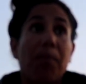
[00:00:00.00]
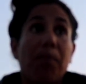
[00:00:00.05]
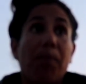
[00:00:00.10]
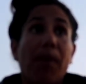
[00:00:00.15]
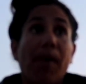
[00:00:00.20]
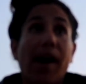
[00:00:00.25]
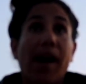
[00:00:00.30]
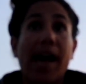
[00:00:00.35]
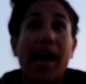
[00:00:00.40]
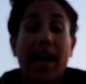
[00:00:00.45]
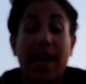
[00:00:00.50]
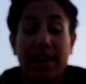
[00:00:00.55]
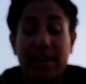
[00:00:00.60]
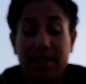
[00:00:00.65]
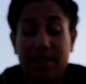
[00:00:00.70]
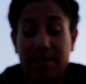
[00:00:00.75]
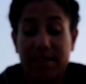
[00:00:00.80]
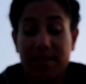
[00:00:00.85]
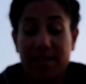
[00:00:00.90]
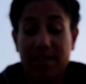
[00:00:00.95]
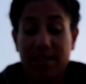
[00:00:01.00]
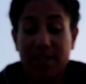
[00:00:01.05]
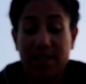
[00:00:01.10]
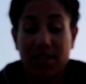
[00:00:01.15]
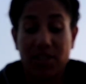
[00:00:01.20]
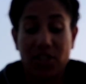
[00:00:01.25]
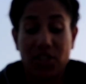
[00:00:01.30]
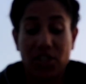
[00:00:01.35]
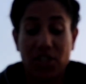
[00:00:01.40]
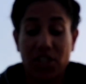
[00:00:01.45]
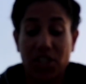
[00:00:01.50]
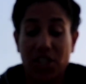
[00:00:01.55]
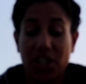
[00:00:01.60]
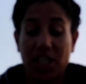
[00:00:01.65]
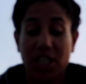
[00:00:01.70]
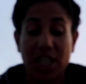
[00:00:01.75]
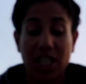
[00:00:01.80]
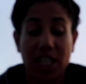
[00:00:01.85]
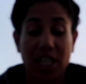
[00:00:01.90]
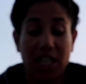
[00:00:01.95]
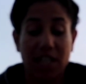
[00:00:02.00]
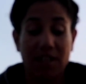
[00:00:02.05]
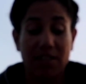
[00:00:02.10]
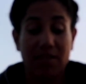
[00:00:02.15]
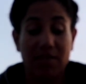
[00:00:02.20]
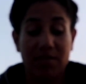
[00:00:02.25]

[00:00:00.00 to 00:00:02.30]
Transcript: But she